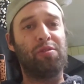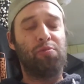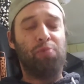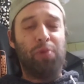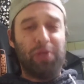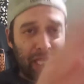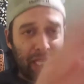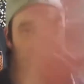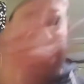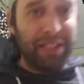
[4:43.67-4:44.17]

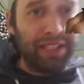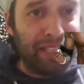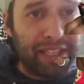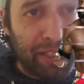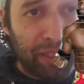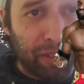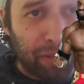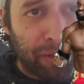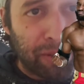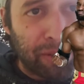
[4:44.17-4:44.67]
what the hell did they
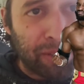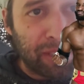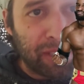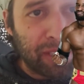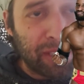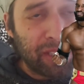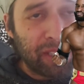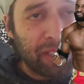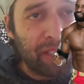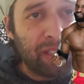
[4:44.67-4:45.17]
do?
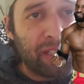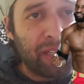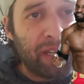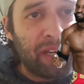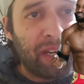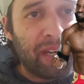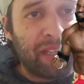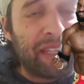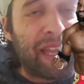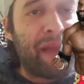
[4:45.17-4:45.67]

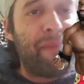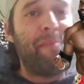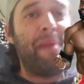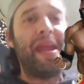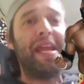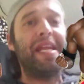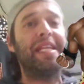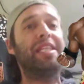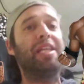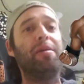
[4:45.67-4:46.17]
They
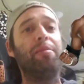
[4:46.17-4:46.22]
make them